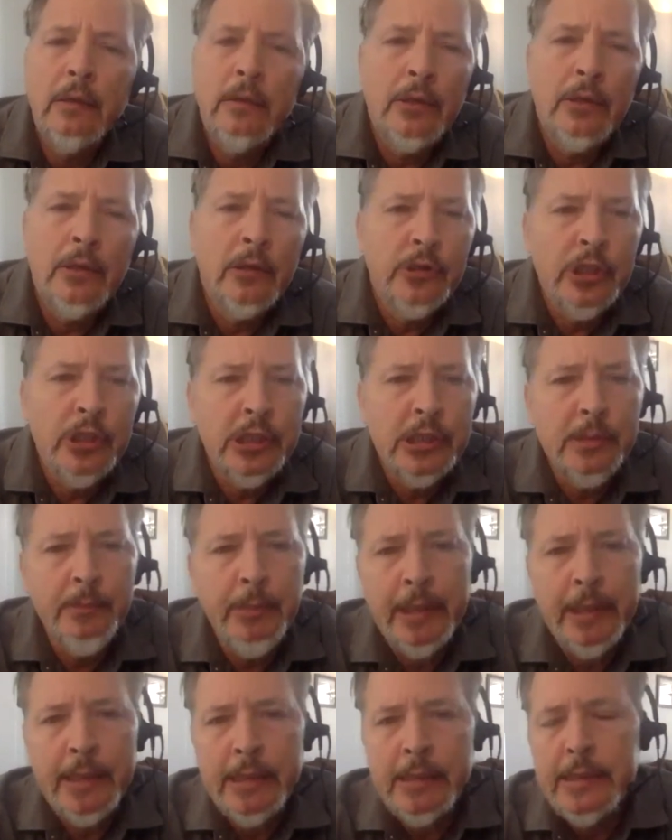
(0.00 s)
you know, just
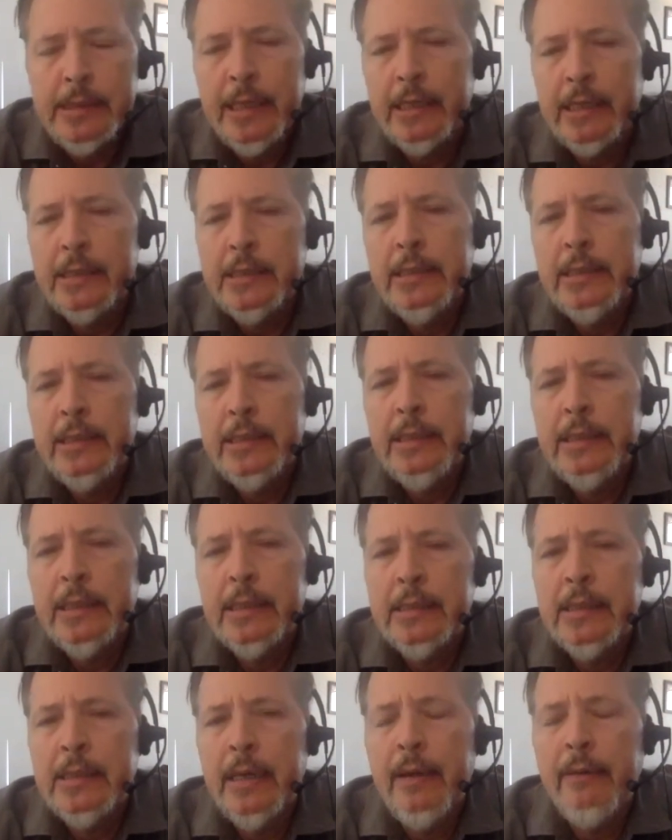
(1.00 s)
because the STC
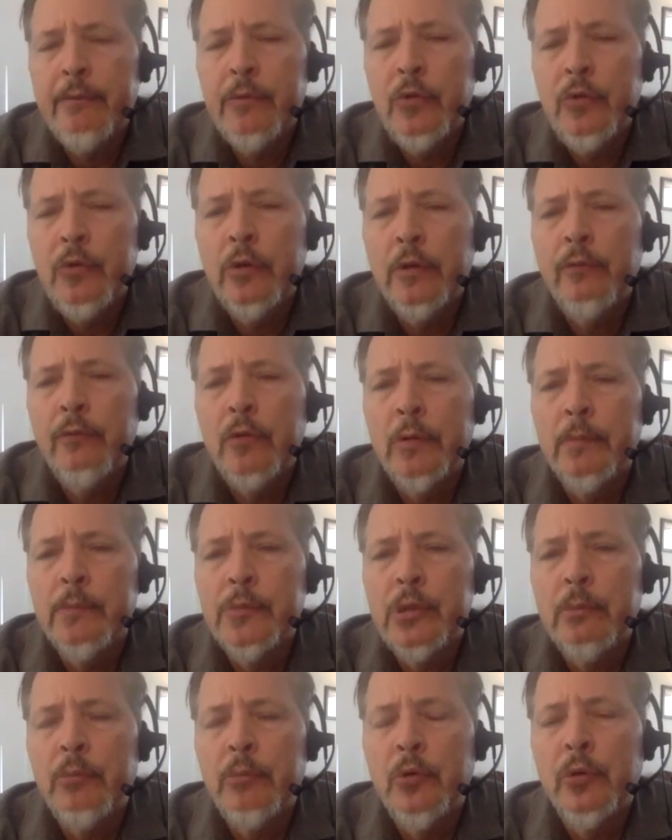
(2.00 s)
doesn't have uniform
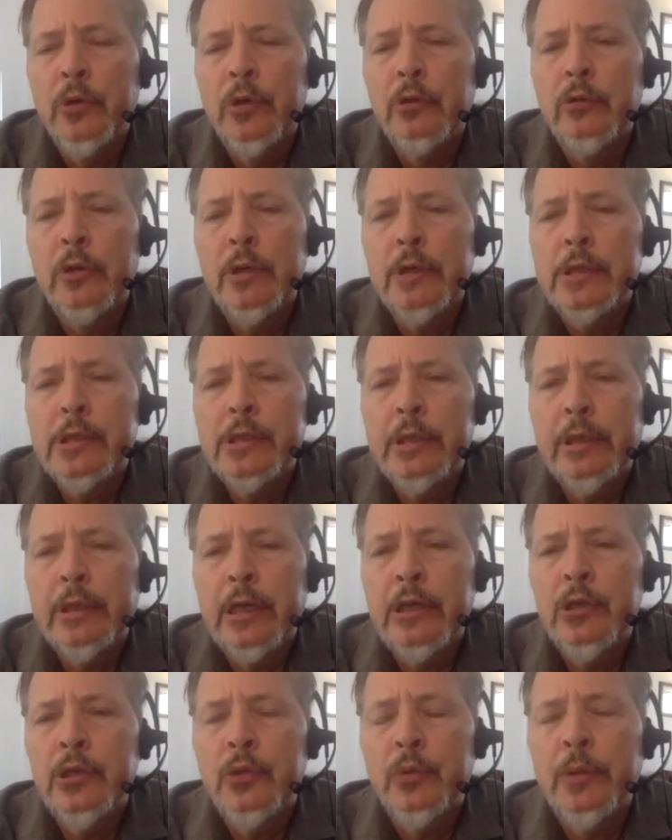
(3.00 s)
support across the
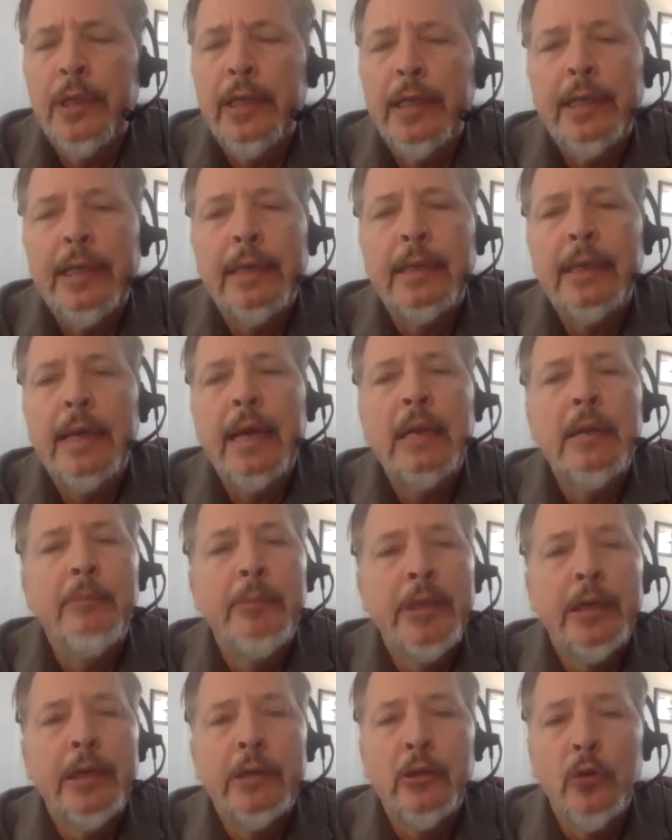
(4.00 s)
country, it can kind of
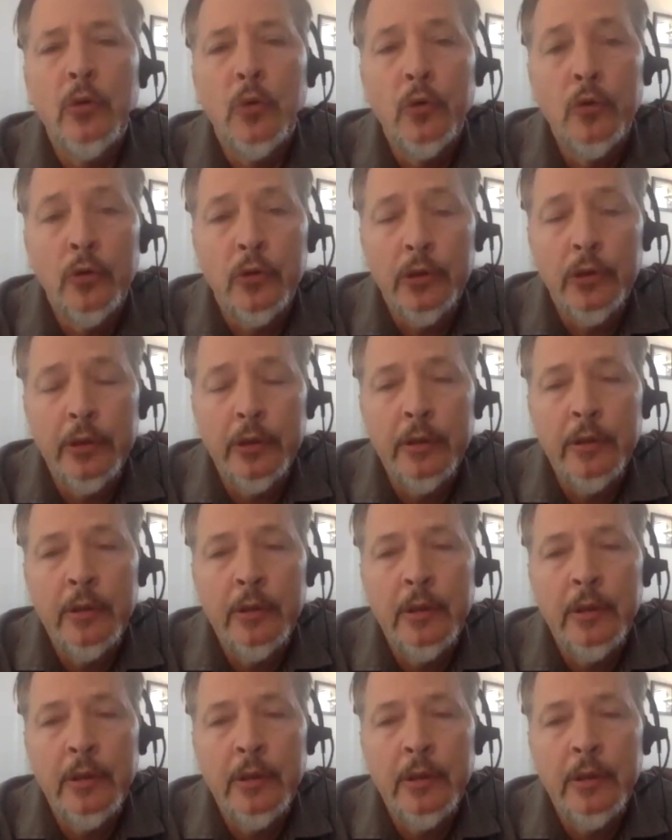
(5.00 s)
be ignored.